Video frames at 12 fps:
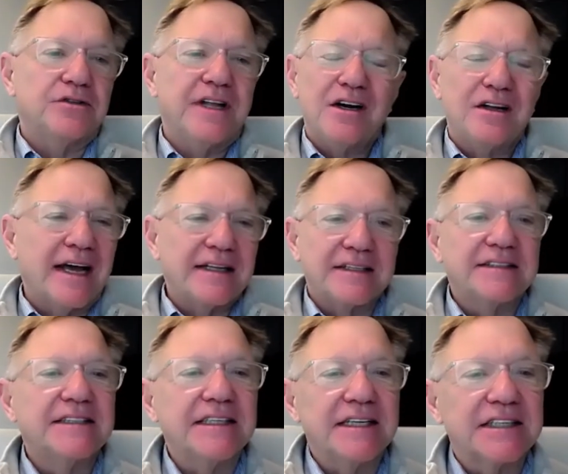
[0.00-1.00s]
They don't like to
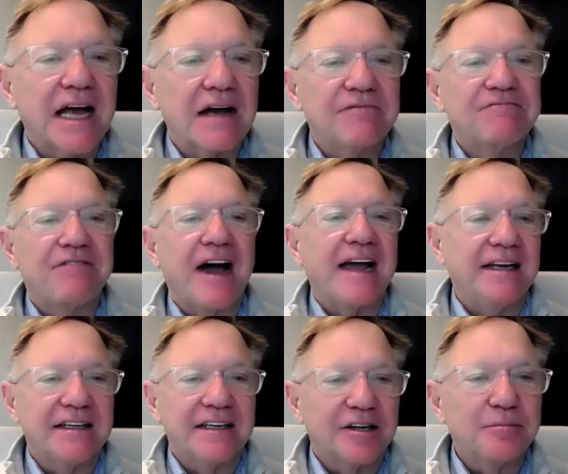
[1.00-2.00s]
see us fight
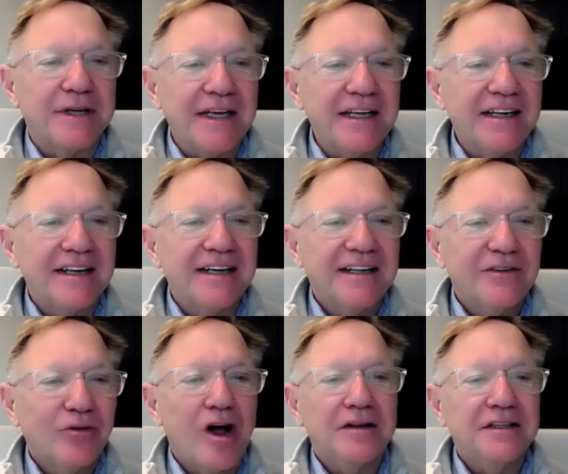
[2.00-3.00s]
and compete.
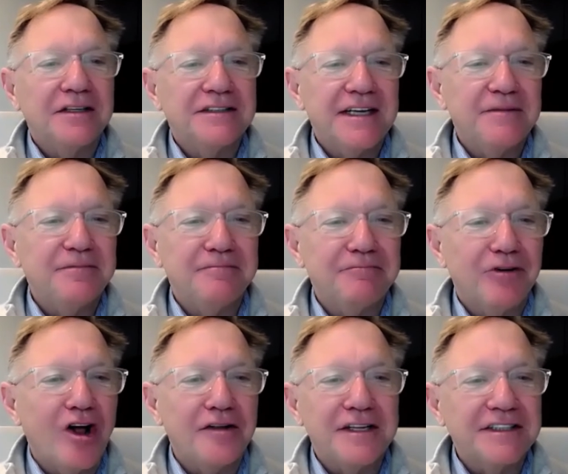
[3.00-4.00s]
We're all
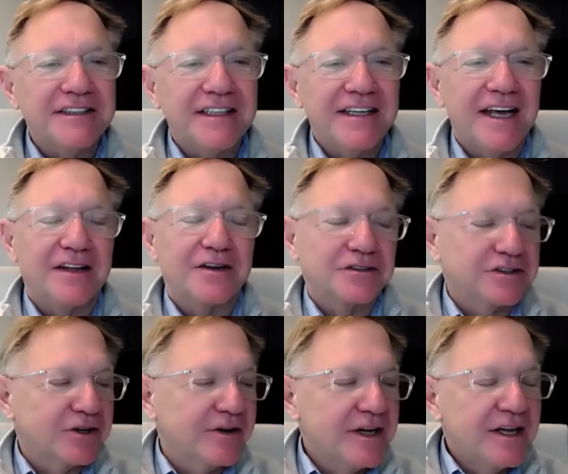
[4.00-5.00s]
in this together.
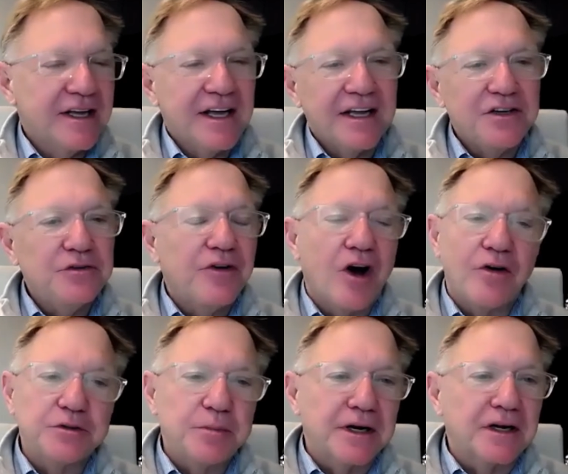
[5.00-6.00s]
So, and you've
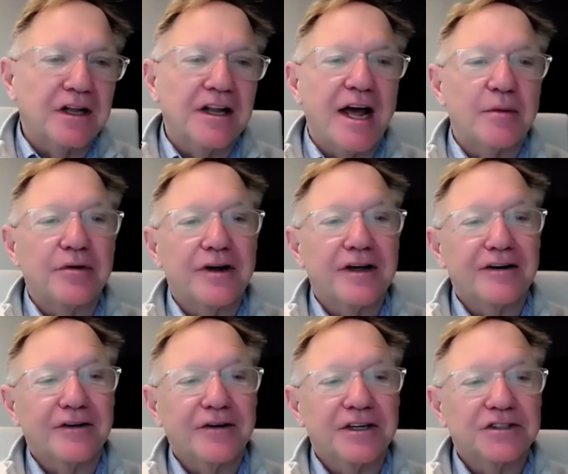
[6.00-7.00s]
always been a collaborator,
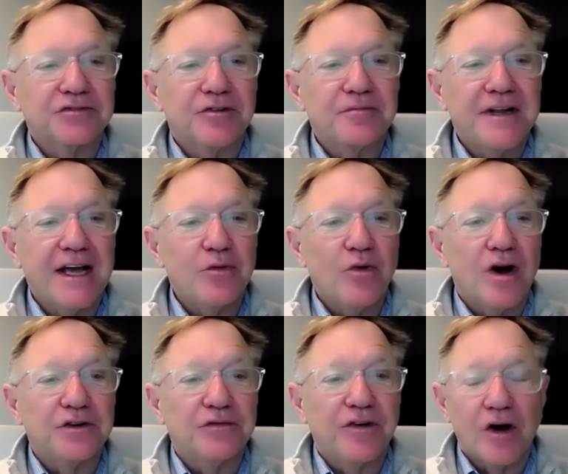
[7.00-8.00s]
Chris. From day
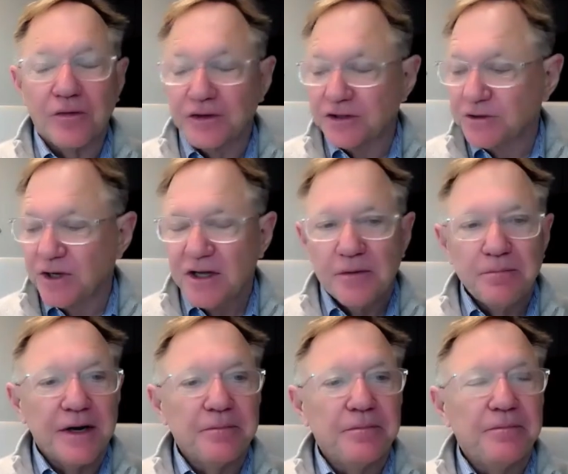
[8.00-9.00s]
one, you've always
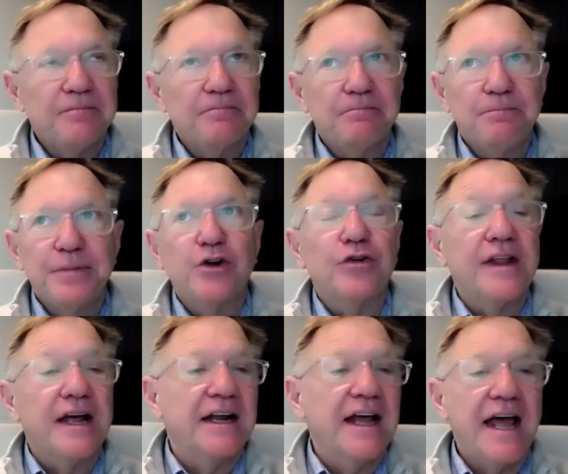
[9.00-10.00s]
been bigger
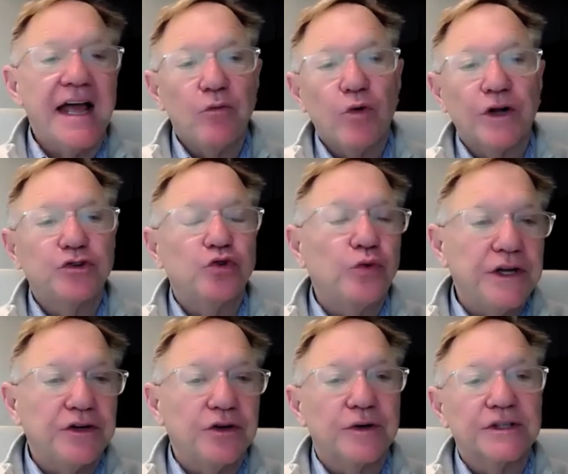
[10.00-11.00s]
than, hey, what do
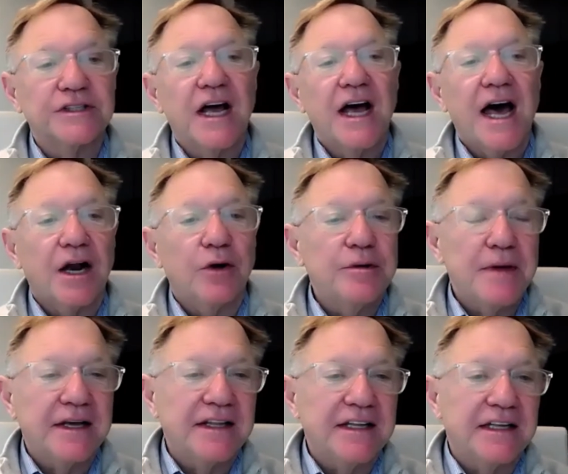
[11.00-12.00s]
we do? It's how do we
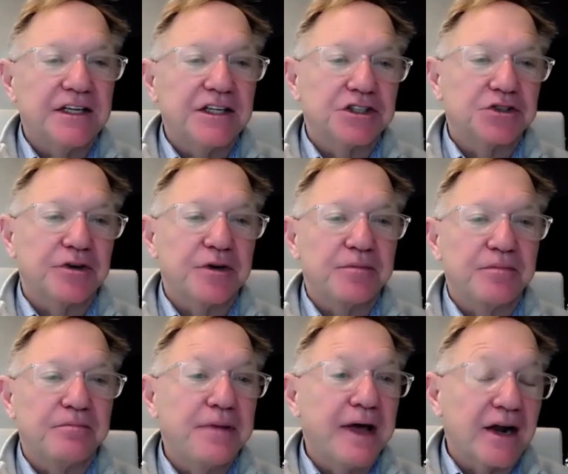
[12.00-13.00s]
make the industry
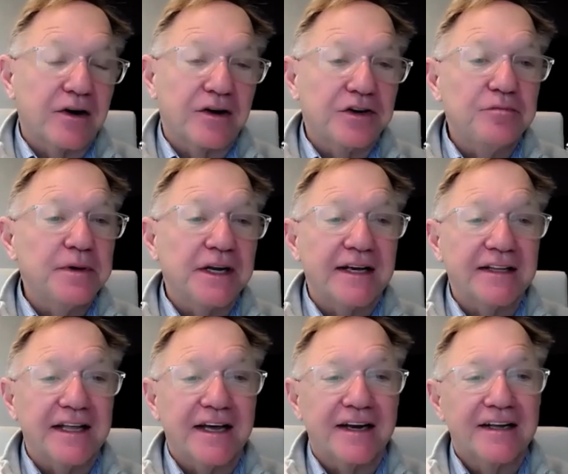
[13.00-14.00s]
better? And you've been like
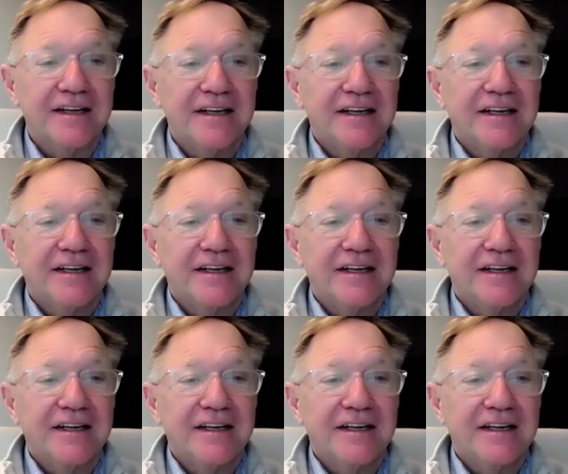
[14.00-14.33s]
that.